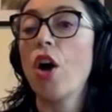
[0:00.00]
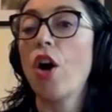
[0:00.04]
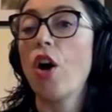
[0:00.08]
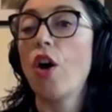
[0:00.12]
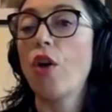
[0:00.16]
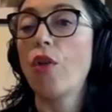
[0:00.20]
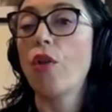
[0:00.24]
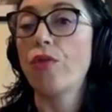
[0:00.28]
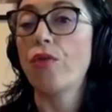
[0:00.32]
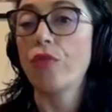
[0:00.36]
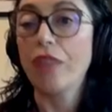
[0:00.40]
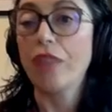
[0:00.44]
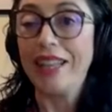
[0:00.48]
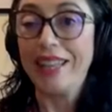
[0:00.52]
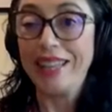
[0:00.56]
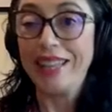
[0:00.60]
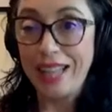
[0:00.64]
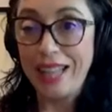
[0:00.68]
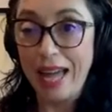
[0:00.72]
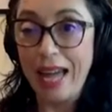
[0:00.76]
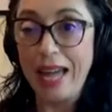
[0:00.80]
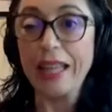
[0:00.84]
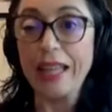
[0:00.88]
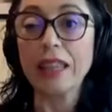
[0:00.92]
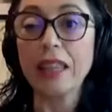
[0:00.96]
of
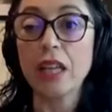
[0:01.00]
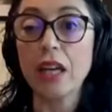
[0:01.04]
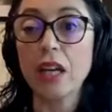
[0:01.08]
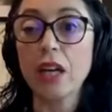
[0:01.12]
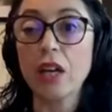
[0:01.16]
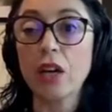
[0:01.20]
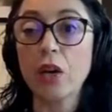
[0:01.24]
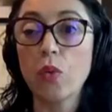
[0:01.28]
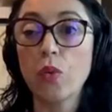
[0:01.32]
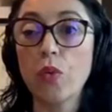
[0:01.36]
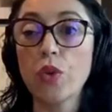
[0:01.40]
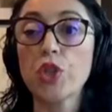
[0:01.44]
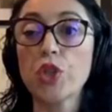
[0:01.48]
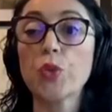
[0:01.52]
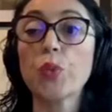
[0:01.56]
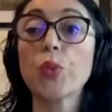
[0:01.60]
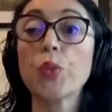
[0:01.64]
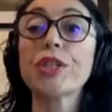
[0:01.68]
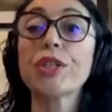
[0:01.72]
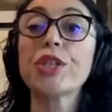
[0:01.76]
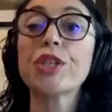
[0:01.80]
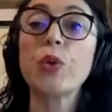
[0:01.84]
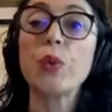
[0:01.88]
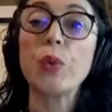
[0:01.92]
land which was